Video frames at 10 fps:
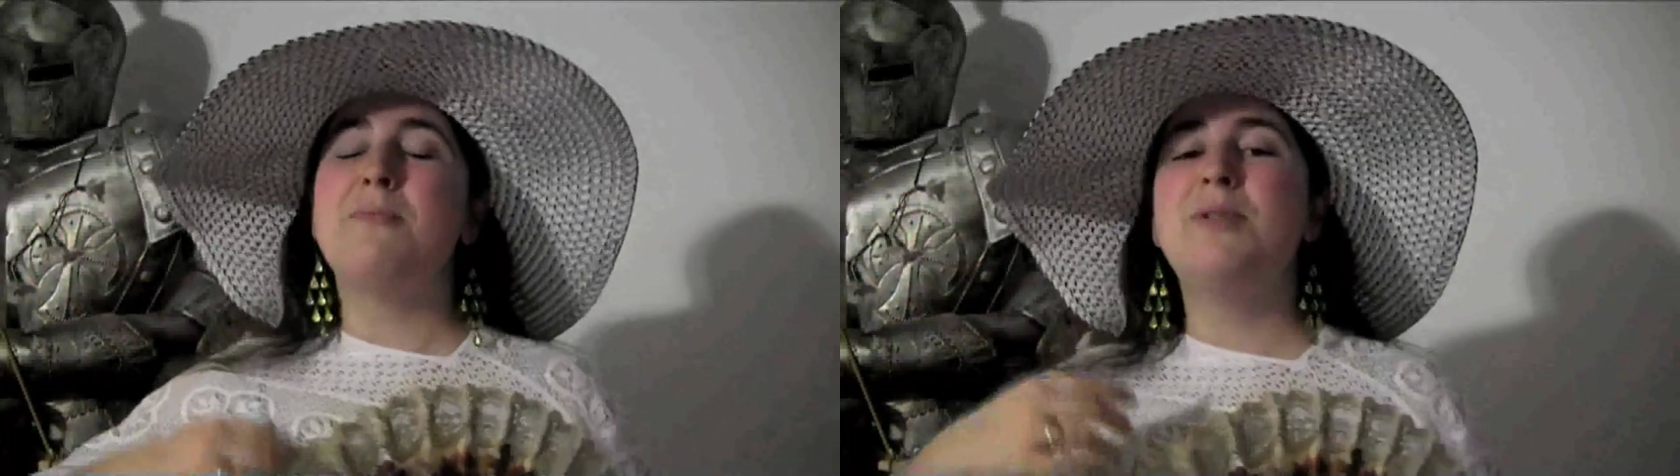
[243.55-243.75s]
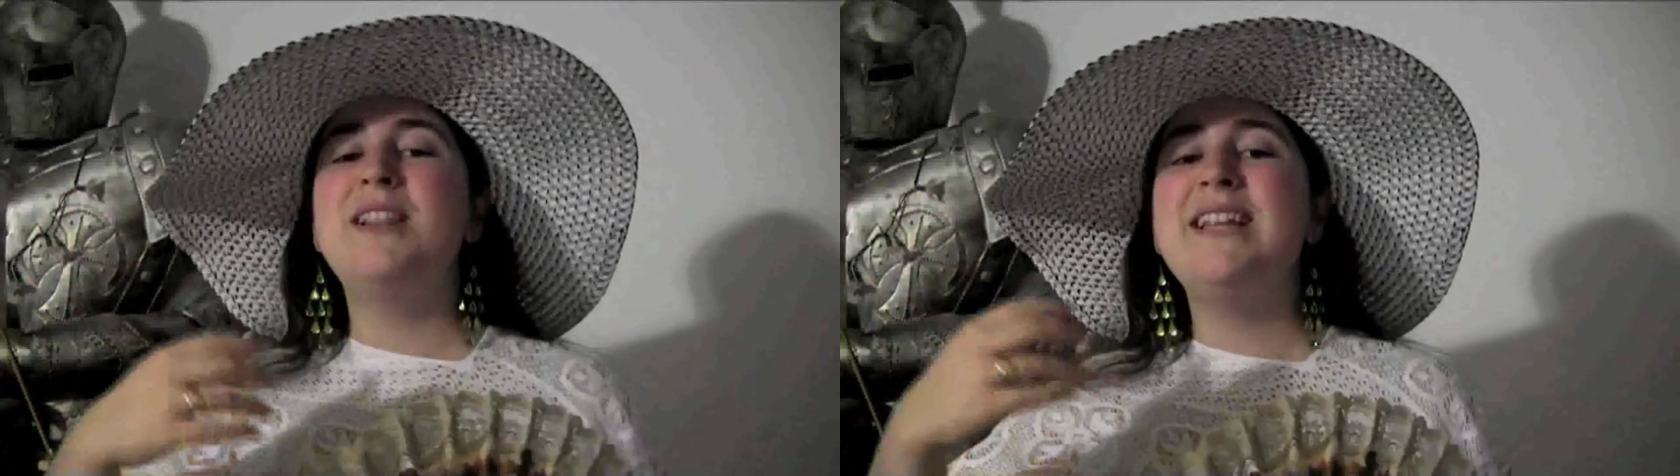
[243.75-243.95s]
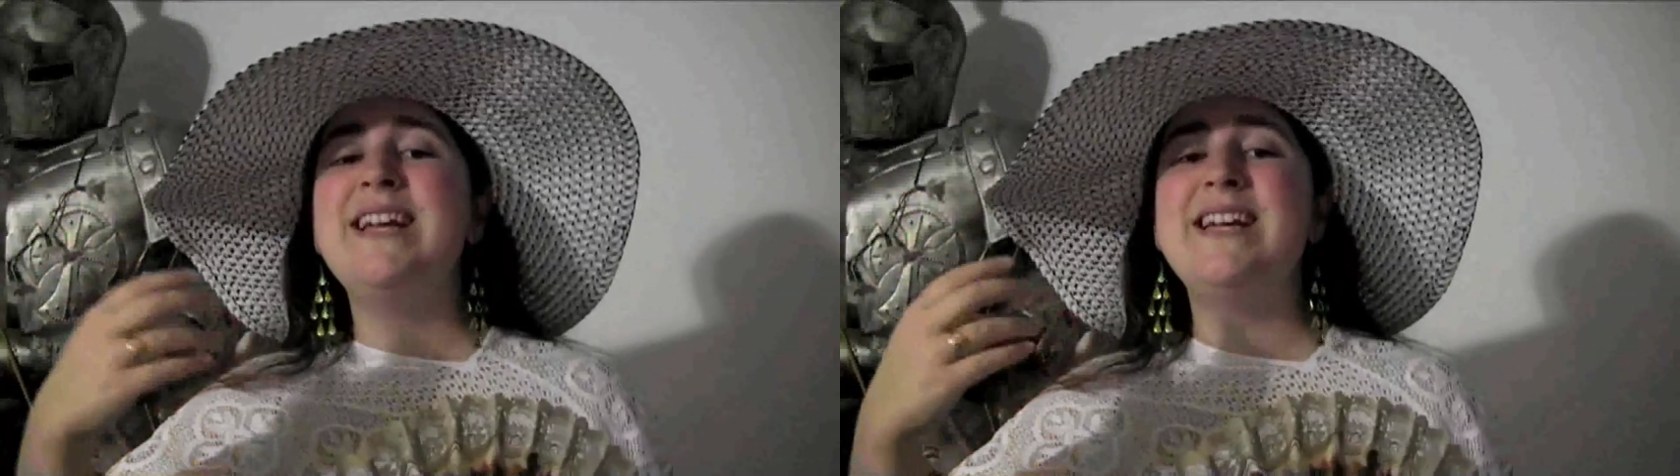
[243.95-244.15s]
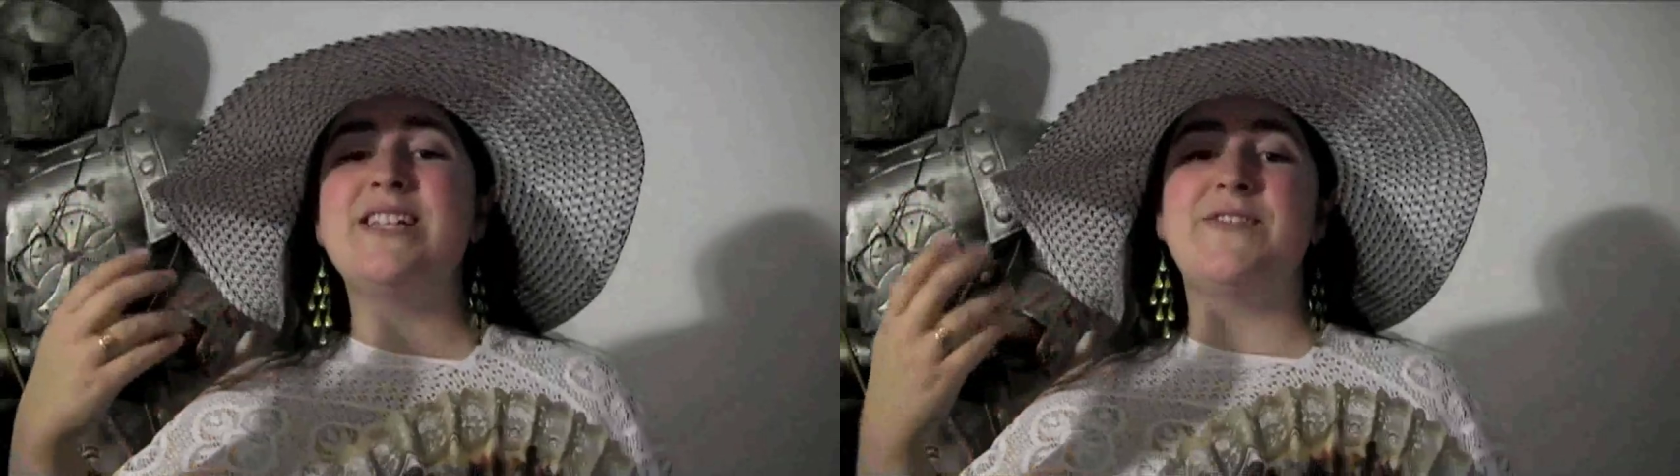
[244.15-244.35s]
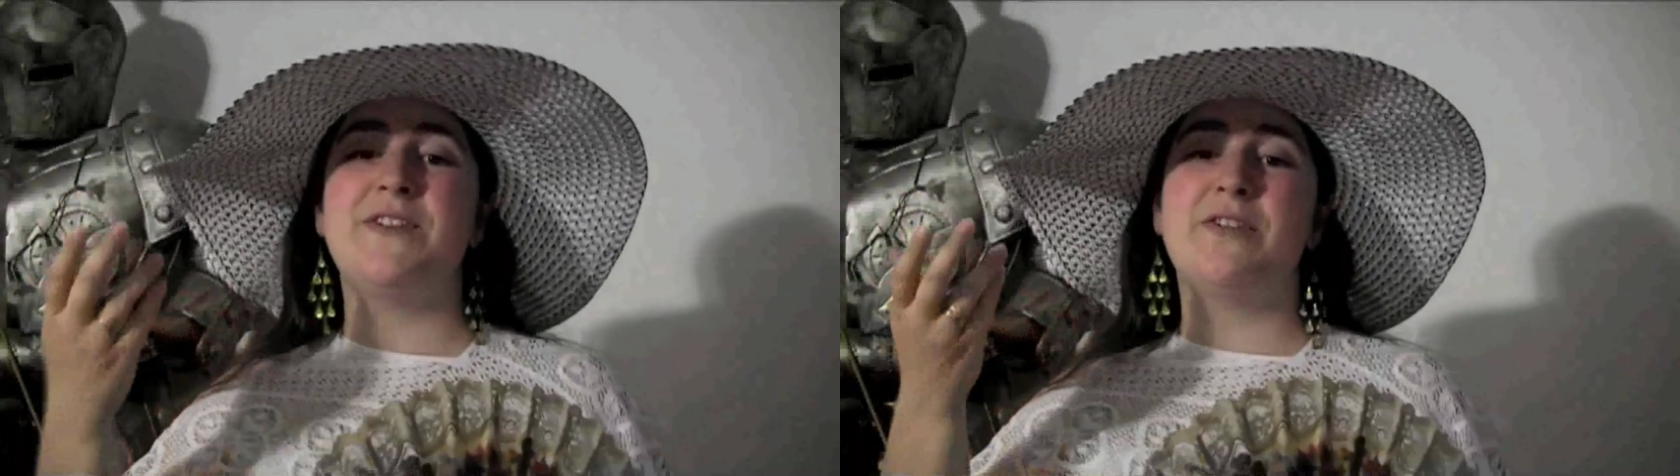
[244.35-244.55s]

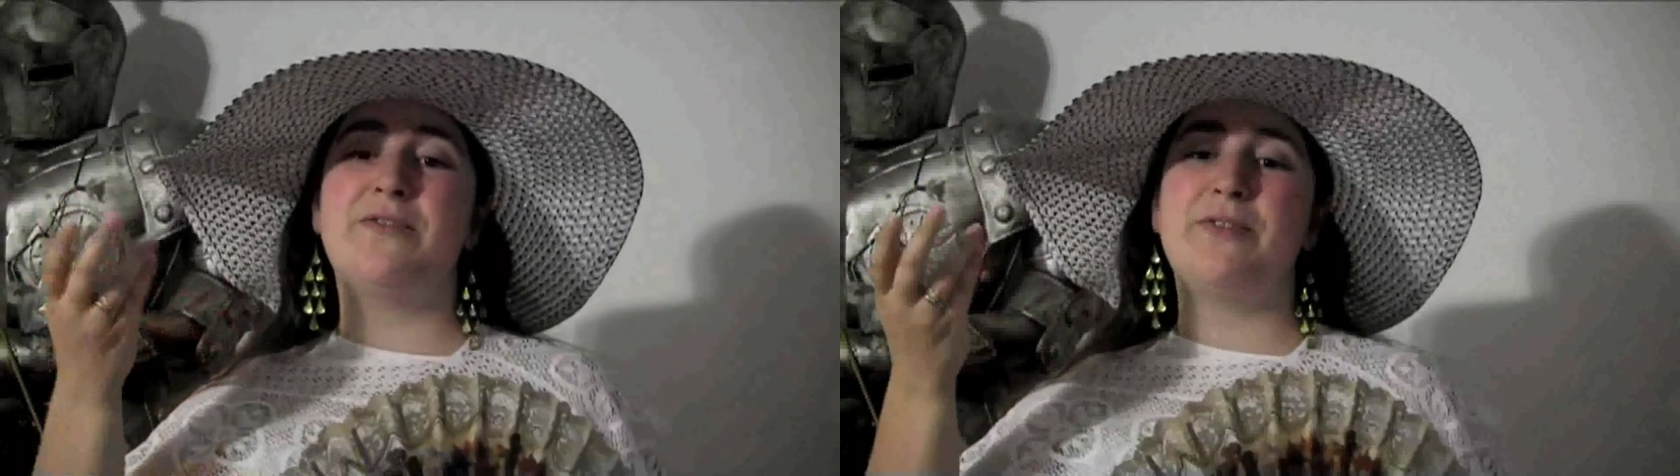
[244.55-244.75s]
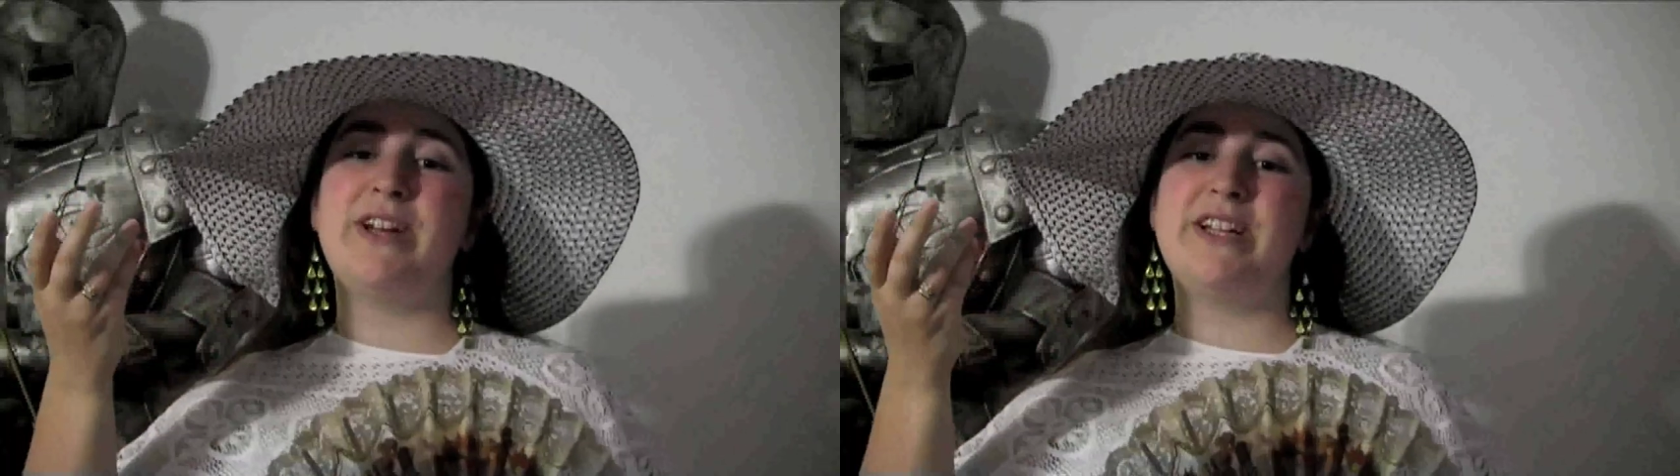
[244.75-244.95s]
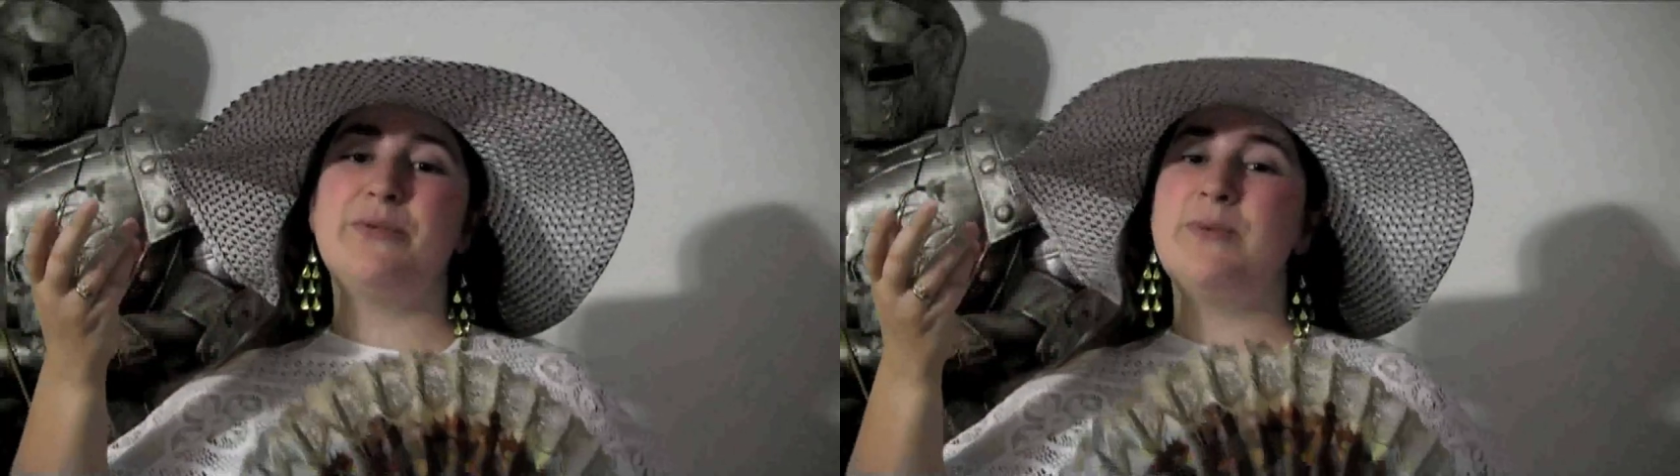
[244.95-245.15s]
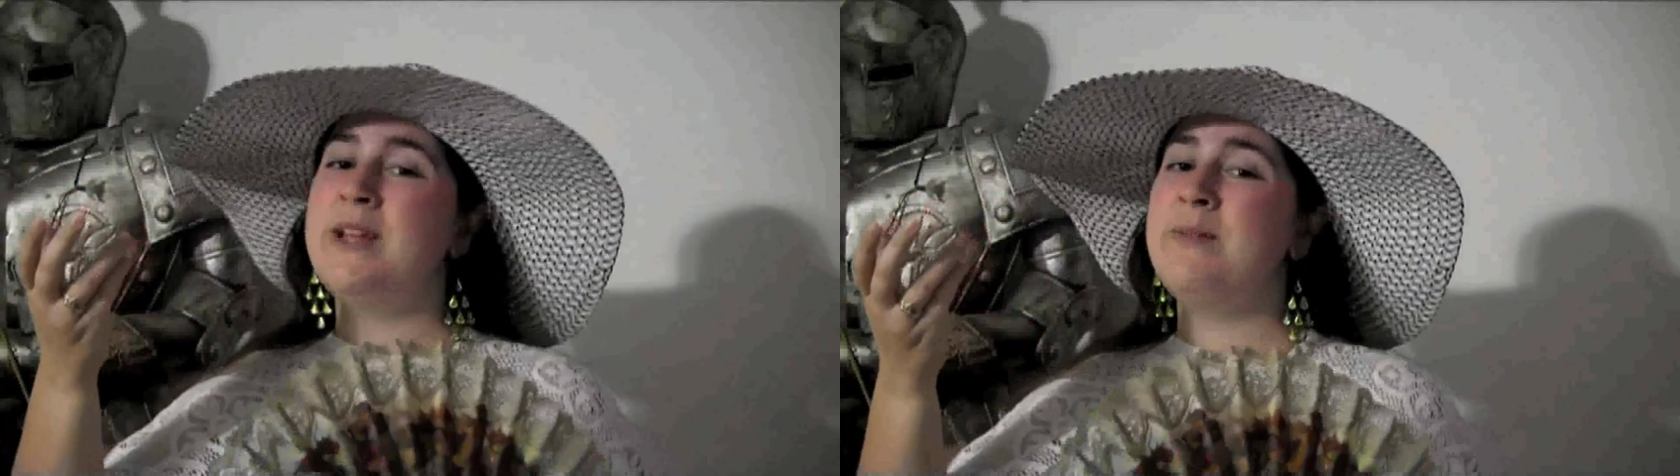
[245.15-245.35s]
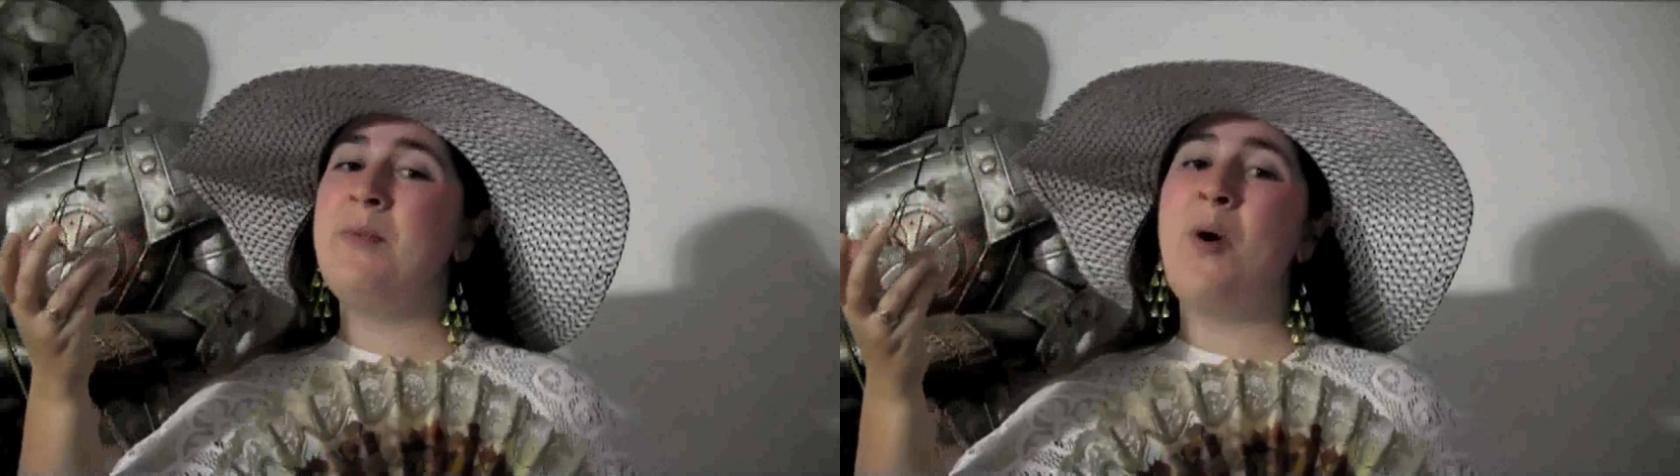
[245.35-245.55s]
please feel free to read